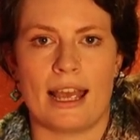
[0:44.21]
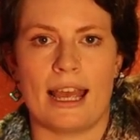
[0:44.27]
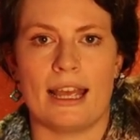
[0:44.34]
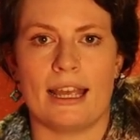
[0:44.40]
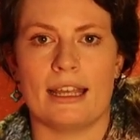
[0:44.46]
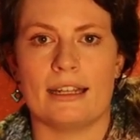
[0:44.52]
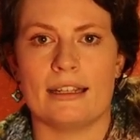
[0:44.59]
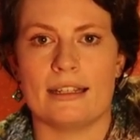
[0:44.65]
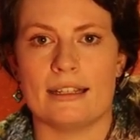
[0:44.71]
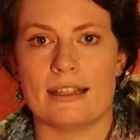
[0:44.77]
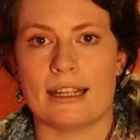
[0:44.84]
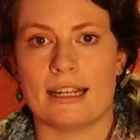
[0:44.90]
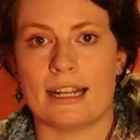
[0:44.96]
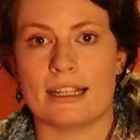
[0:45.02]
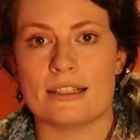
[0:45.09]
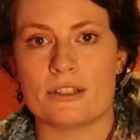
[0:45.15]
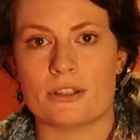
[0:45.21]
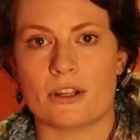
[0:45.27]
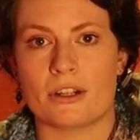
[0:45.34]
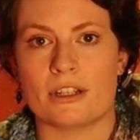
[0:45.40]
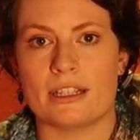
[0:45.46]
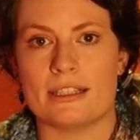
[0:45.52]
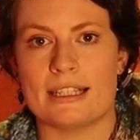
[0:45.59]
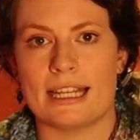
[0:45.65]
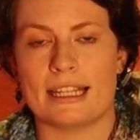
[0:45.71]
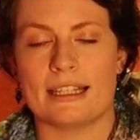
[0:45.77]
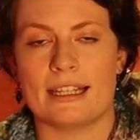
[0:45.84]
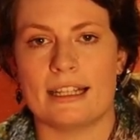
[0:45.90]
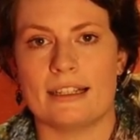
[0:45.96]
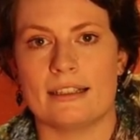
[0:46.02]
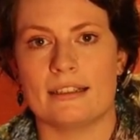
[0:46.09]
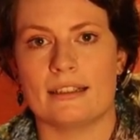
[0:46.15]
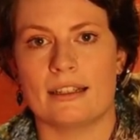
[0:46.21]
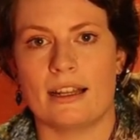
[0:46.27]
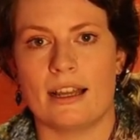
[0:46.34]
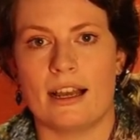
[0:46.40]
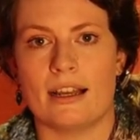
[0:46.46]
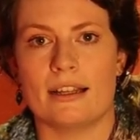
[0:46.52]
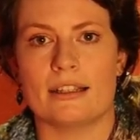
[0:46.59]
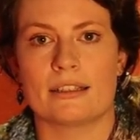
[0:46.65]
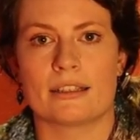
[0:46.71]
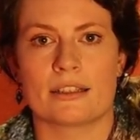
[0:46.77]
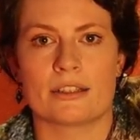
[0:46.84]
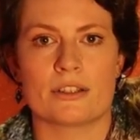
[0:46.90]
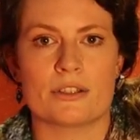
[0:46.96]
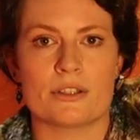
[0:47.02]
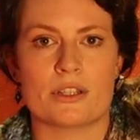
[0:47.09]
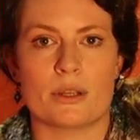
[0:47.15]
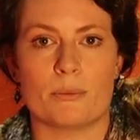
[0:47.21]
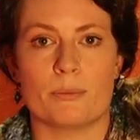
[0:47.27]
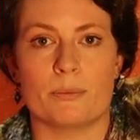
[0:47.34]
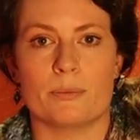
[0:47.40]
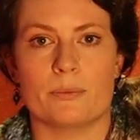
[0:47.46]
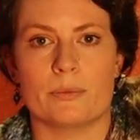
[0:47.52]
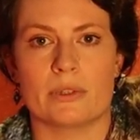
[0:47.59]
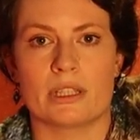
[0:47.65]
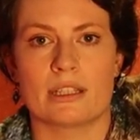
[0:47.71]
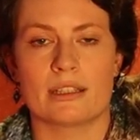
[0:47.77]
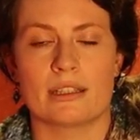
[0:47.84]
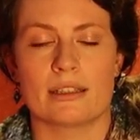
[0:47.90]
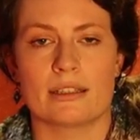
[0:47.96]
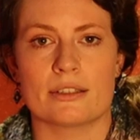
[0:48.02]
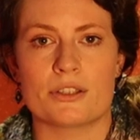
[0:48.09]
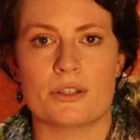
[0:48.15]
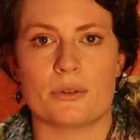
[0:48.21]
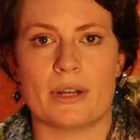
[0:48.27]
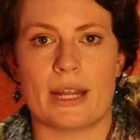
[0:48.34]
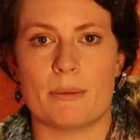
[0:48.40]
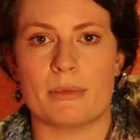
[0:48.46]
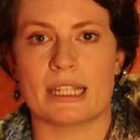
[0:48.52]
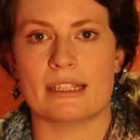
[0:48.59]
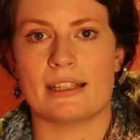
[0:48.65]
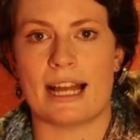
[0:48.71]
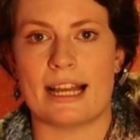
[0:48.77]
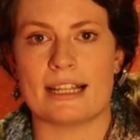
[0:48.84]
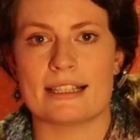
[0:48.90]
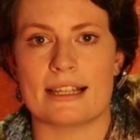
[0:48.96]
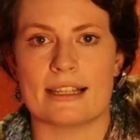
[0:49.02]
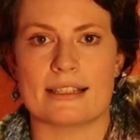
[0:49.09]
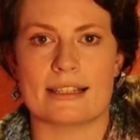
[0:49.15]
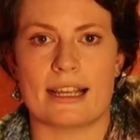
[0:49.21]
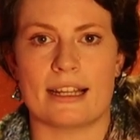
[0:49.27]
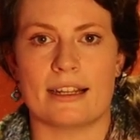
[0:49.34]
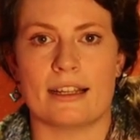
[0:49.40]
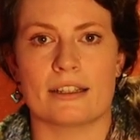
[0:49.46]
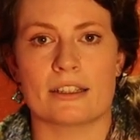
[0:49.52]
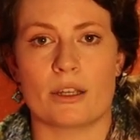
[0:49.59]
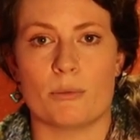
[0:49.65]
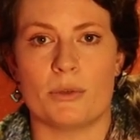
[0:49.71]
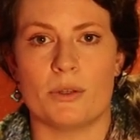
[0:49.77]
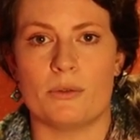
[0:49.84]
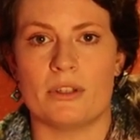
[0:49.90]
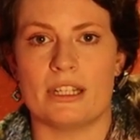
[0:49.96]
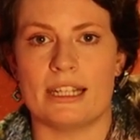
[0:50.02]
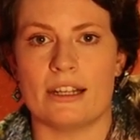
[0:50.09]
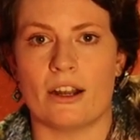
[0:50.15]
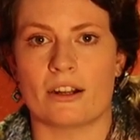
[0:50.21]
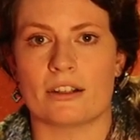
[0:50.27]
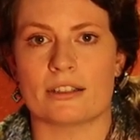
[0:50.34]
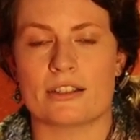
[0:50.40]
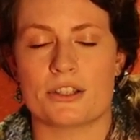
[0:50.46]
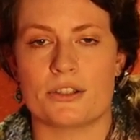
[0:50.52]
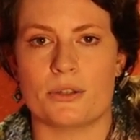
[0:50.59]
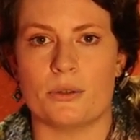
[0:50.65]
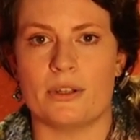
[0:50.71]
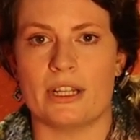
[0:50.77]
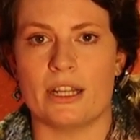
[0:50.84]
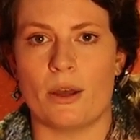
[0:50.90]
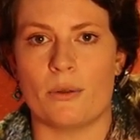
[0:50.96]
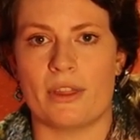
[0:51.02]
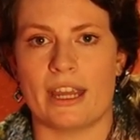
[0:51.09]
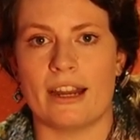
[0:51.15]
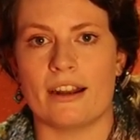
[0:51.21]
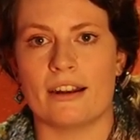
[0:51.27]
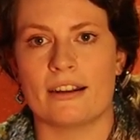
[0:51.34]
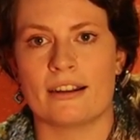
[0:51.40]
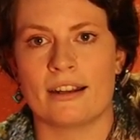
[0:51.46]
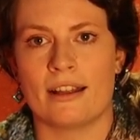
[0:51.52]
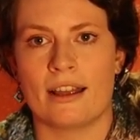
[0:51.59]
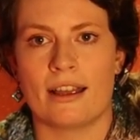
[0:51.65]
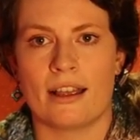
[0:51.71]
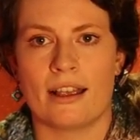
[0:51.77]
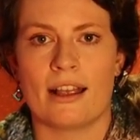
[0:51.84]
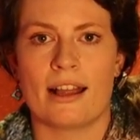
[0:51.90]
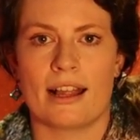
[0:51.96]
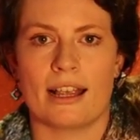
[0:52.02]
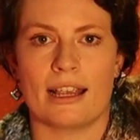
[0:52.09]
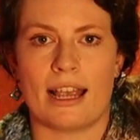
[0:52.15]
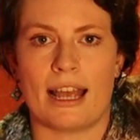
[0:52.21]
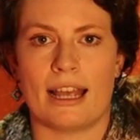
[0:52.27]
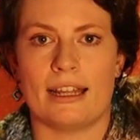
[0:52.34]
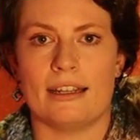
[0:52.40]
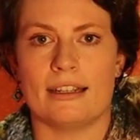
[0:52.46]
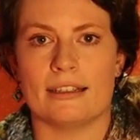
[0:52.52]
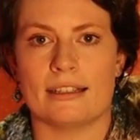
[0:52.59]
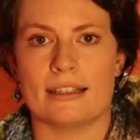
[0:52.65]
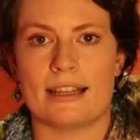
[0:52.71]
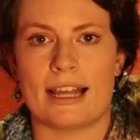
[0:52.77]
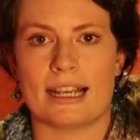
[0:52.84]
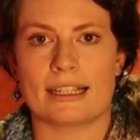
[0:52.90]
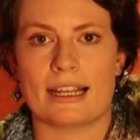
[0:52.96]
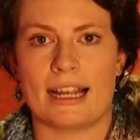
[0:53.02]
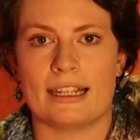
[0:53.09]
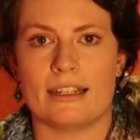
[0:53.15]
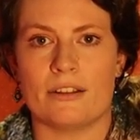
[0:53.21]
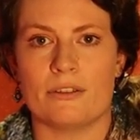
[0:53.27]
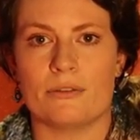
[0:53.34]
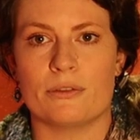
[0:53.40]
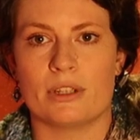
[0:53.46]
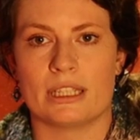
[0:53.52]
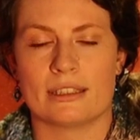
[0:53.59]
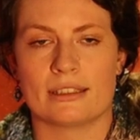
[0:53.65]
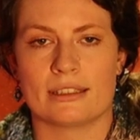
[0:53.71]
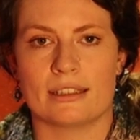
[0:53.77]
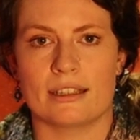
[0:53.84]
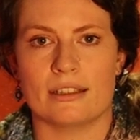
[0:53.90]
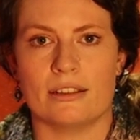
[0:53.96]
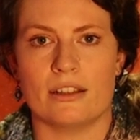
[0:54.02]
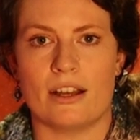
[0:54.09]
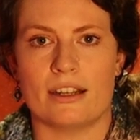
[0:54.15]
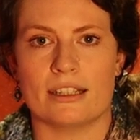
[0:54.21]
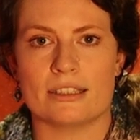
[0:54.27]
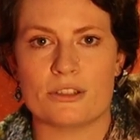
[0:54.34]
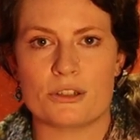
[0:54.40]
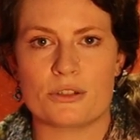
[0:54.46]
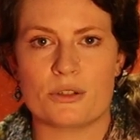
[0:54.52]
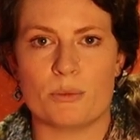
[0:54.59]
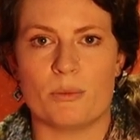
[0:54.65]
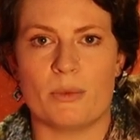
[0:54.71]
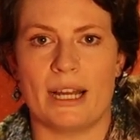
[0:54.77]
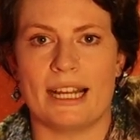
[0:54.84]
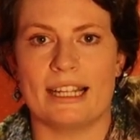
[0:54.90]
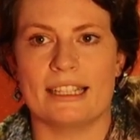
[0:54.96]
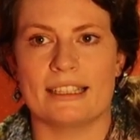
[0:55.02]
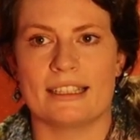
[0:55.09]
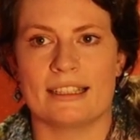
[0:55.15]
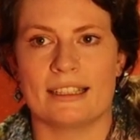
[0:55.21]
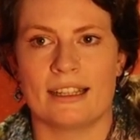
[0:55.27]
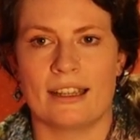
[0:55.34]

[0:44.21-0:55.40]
And then I started taking some ceramic classes at a community art studio there. And that kind of launched my